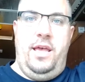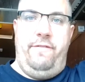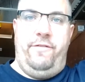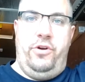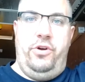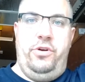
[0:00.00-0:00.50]

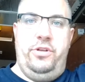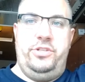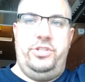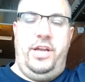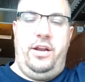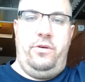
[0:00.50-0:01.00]
if you're new to
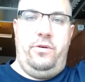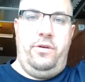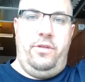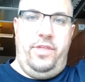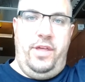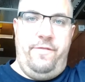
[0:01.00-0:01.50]
this channel,
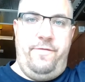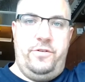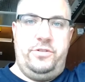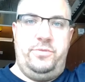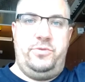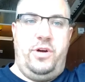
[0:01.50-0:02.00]
thank you for
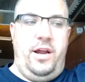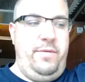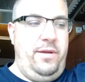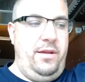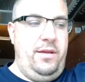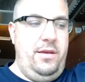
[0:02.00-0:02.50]

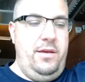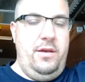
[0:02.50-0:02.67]
subscribing.